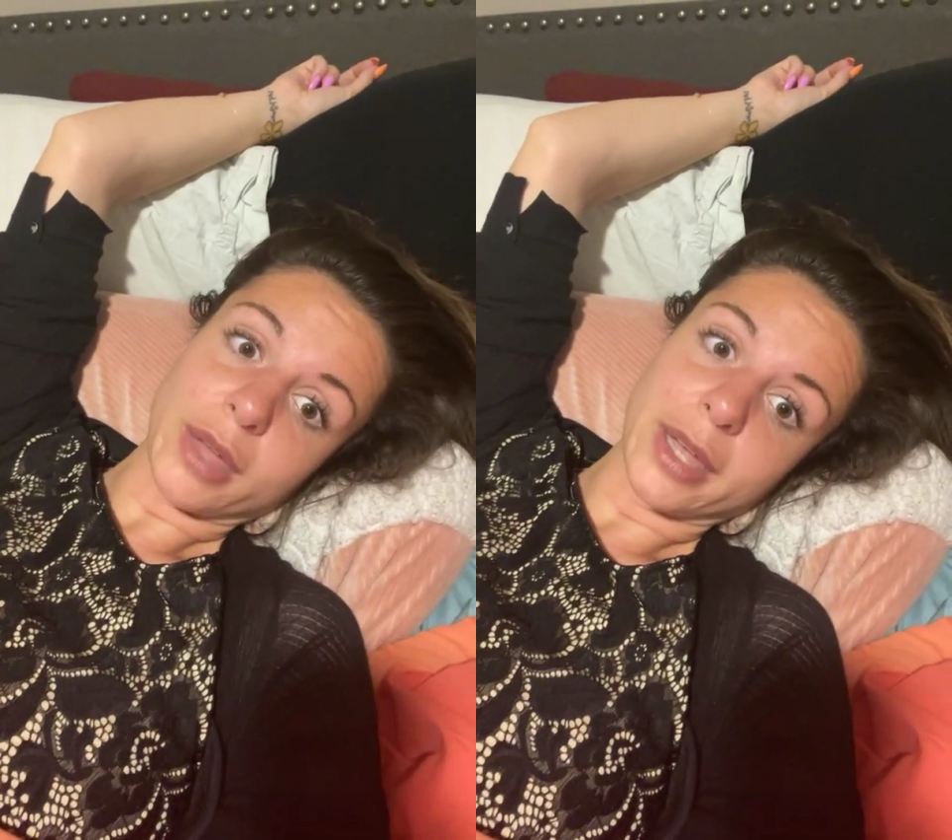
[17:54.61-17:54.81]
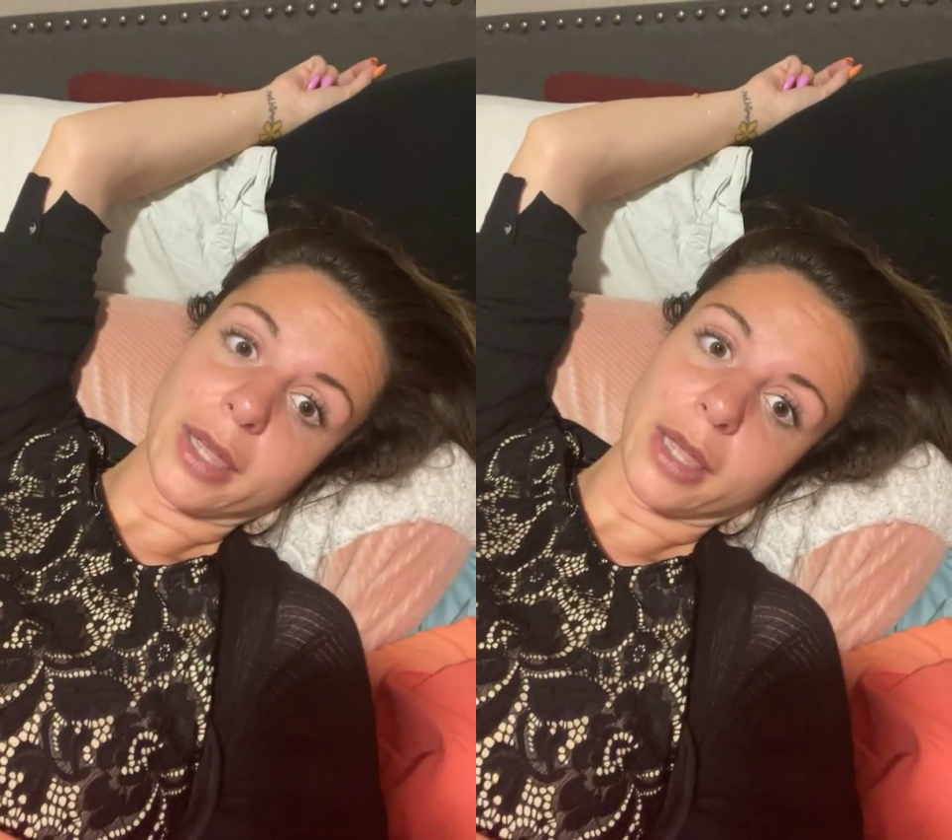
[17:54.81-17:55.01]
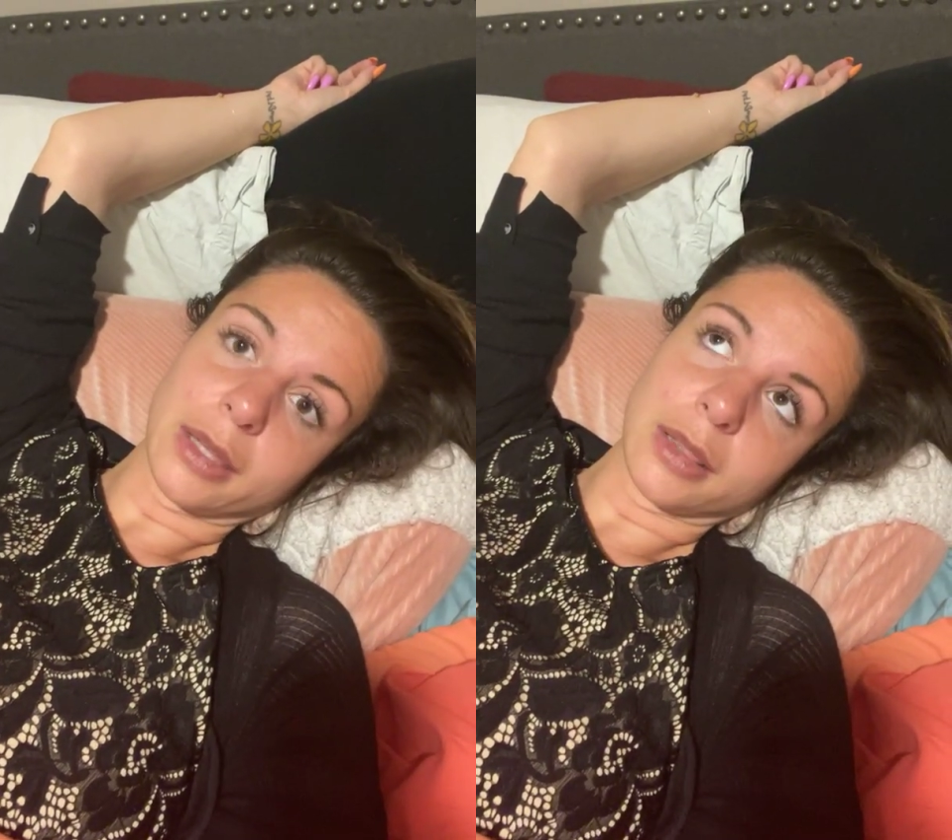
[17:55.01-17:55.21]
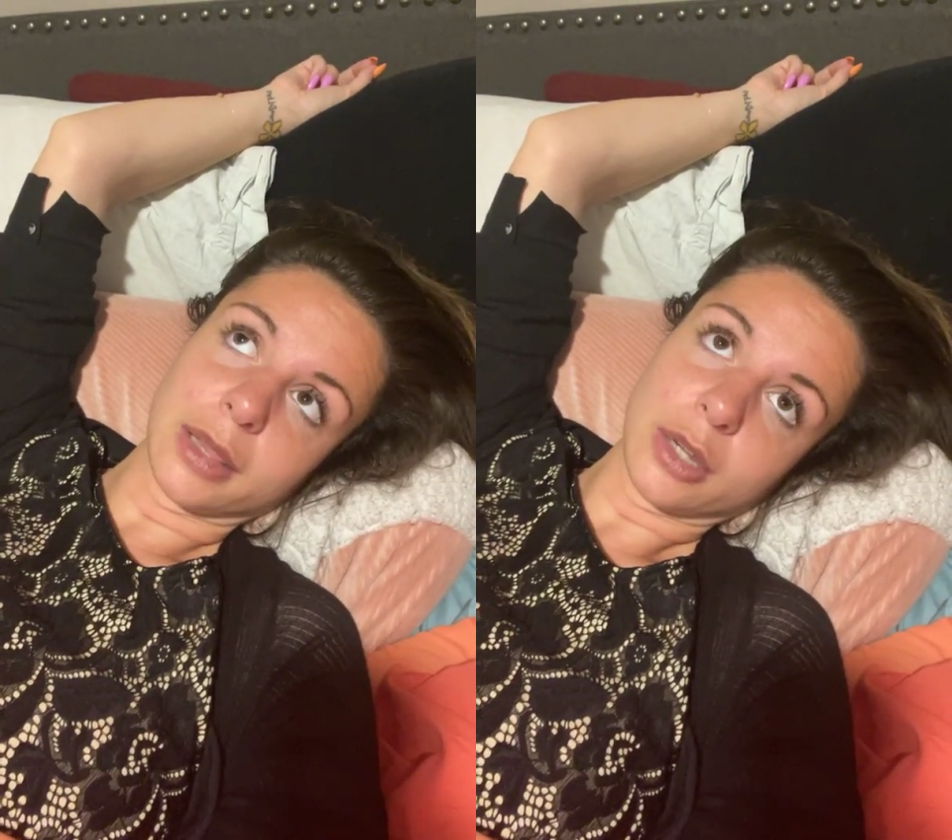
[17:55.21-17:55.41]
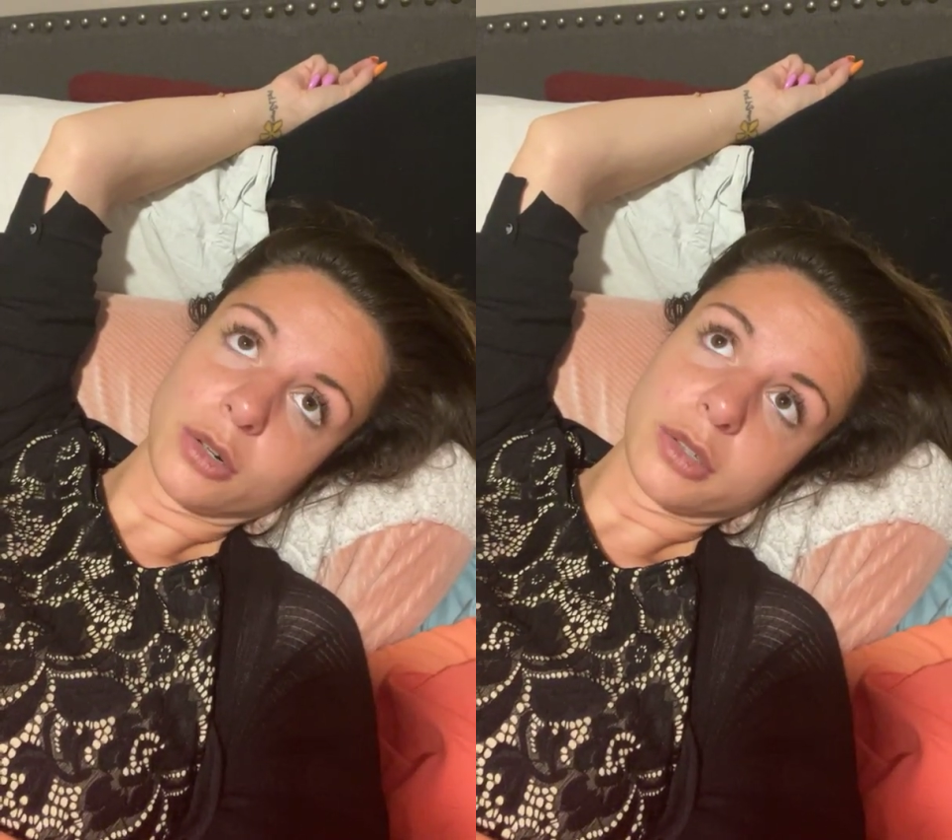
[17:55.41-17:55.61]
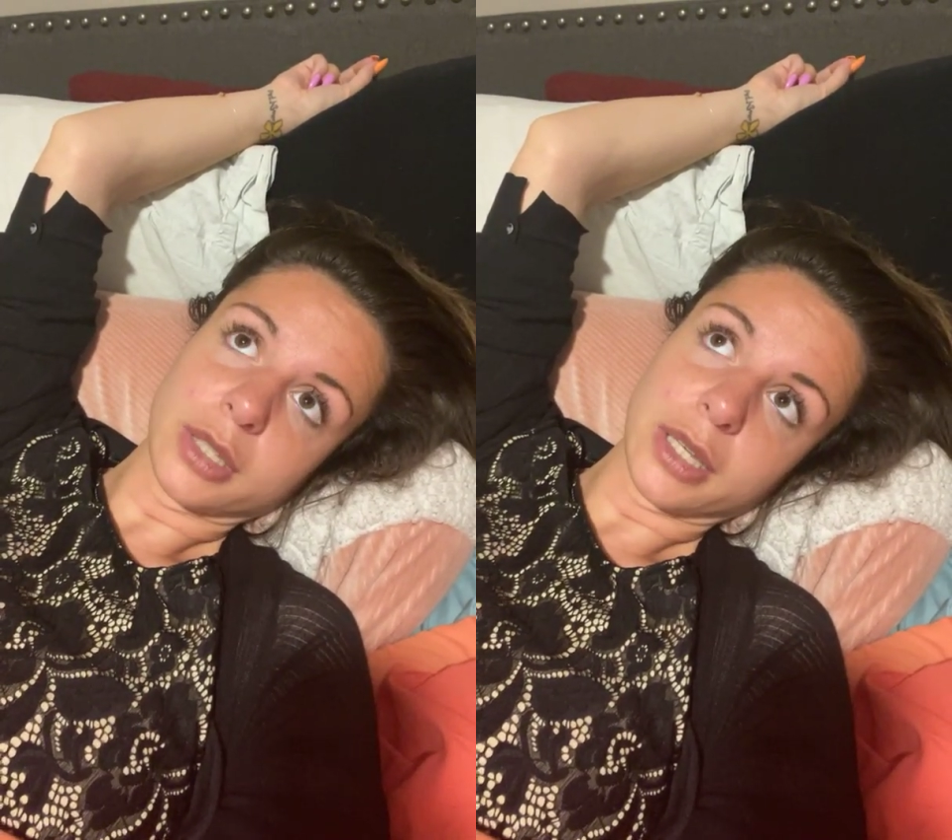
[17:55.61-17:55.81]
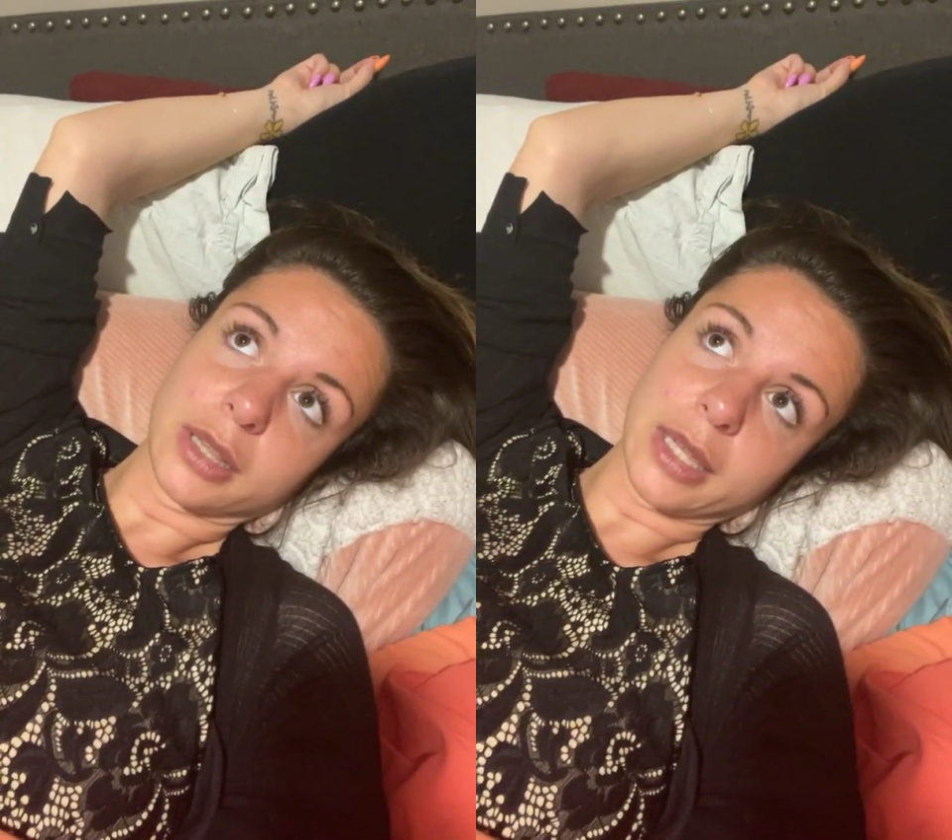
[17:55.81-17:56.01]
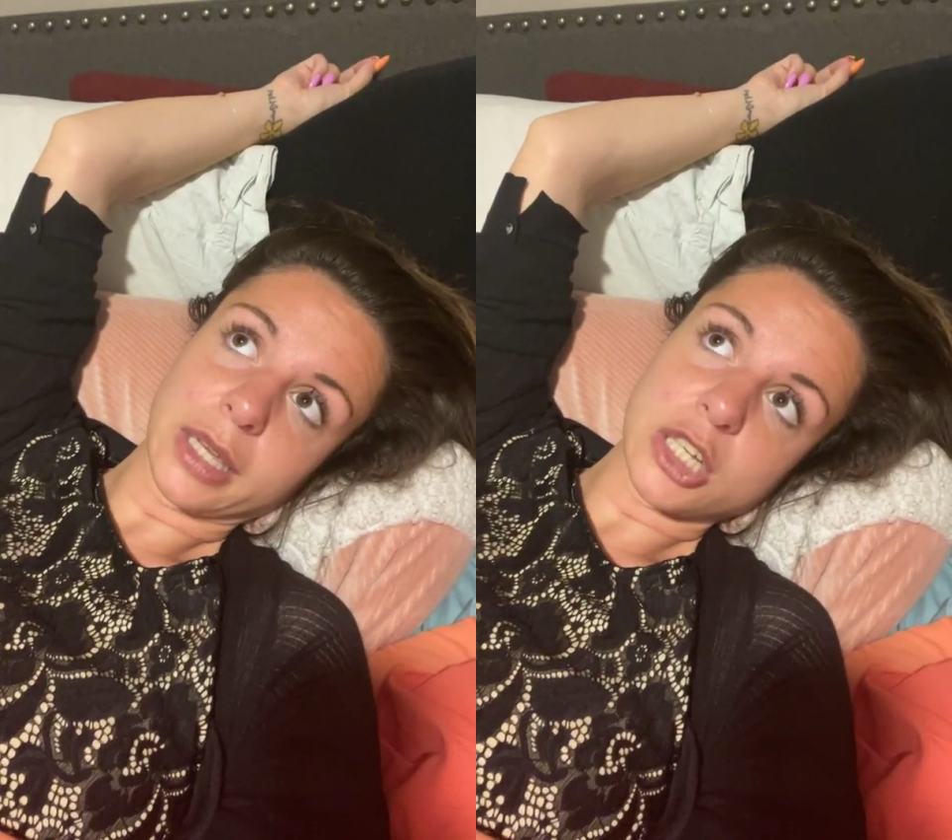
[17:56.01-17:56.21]
I literally
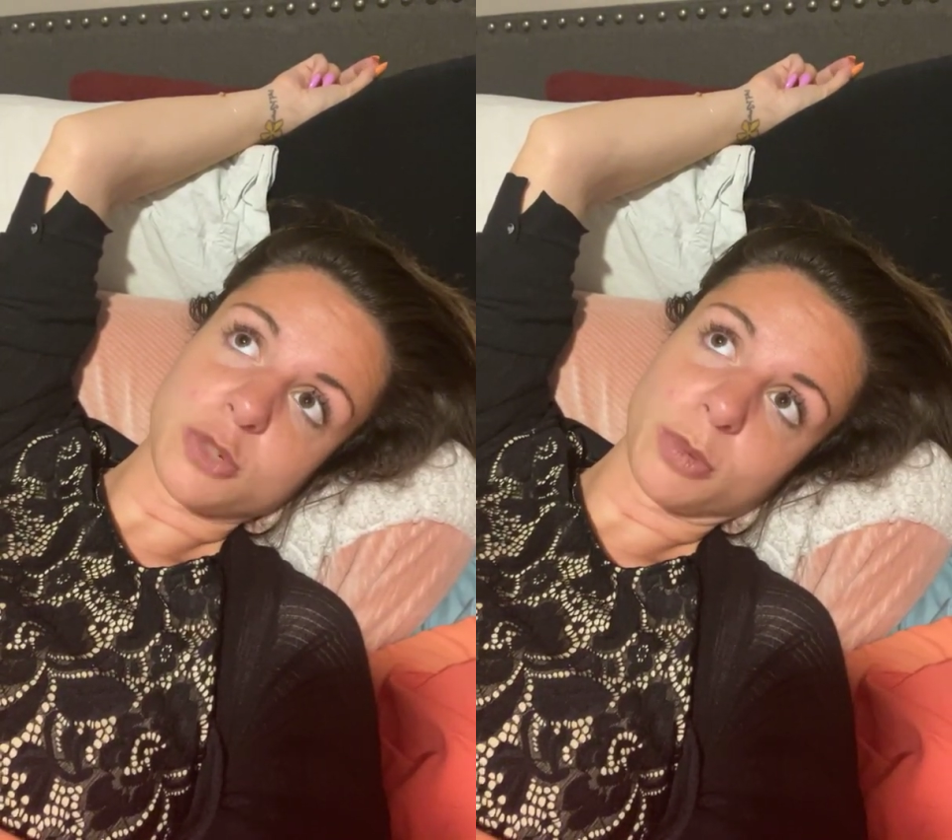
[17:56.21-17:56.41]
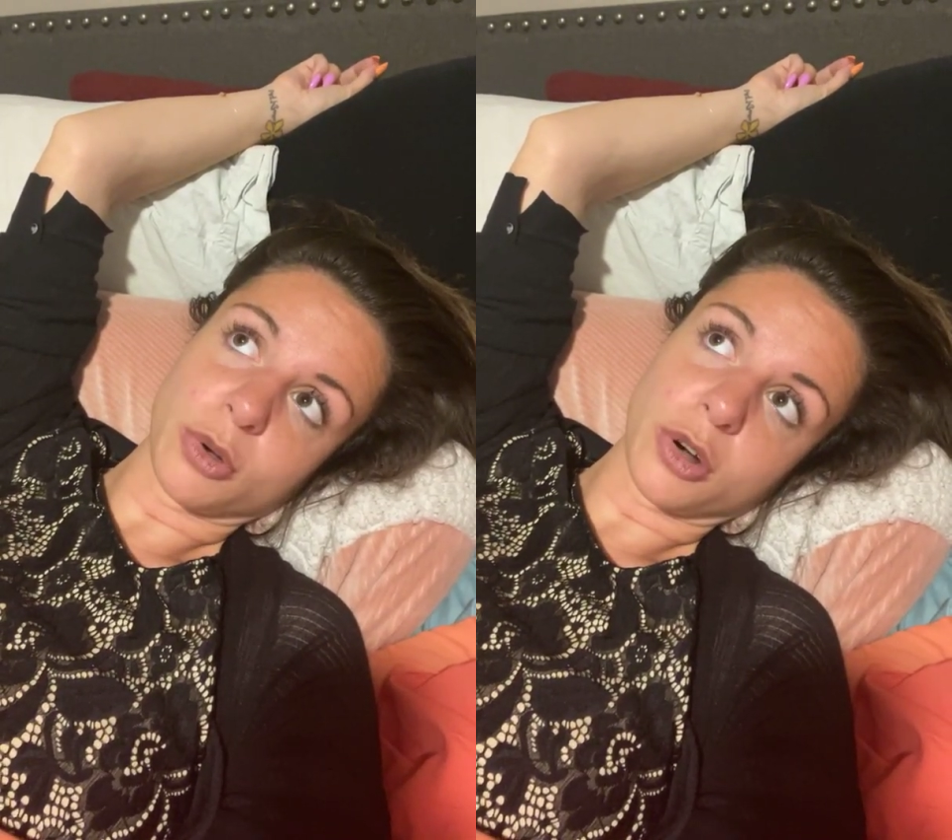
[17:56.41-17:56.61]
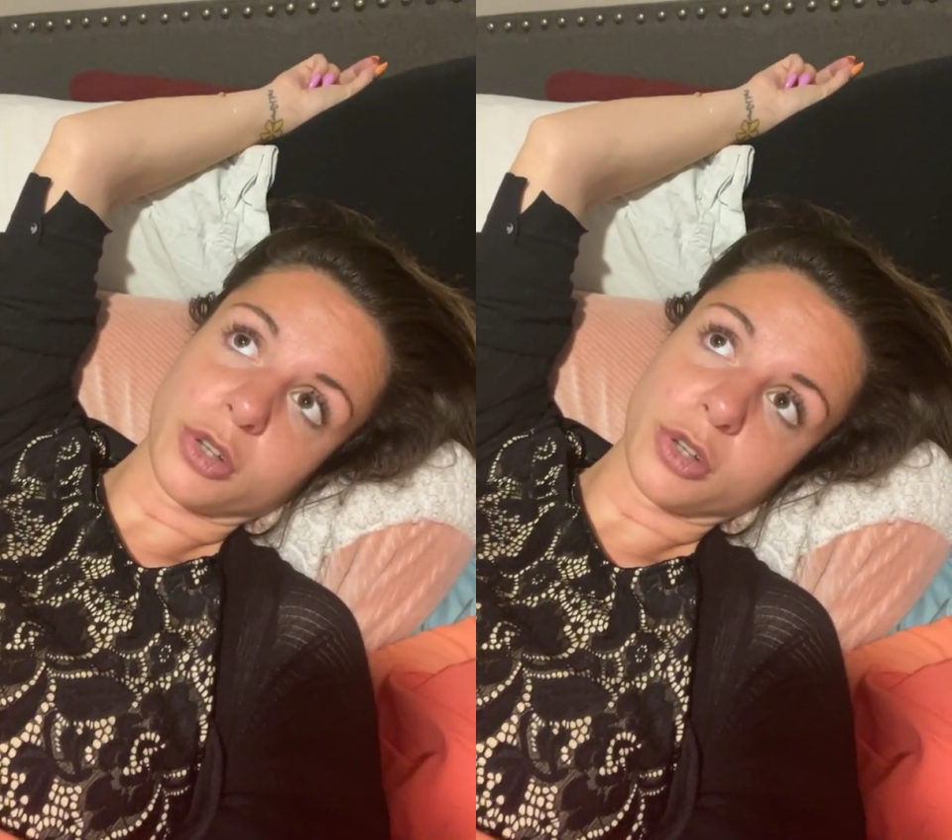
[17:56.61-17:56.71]
like explore